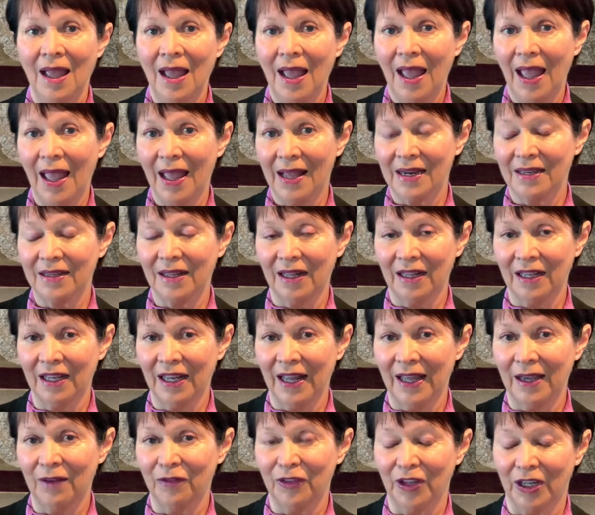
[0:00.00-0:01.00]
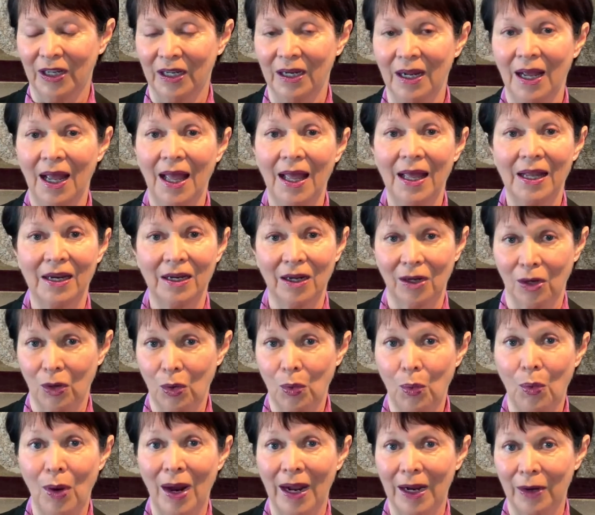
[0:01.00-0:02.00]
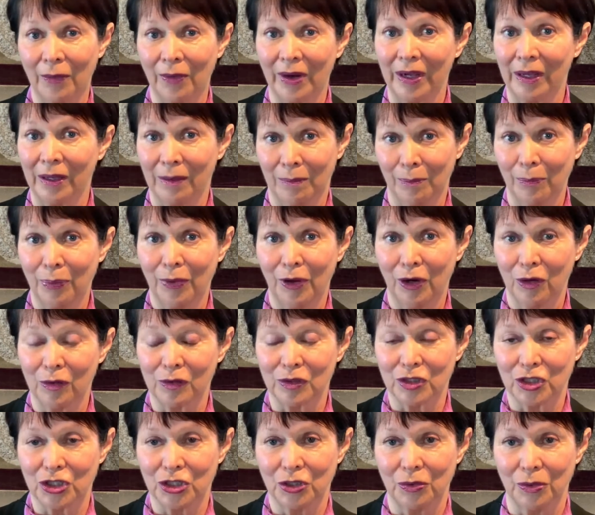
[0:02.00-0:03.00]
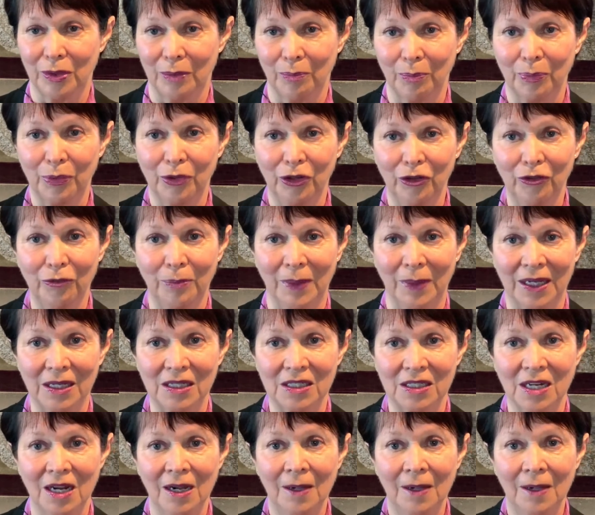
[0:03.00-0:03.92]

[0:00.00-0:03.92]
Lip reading: and 11, an inquiry approach to improvement,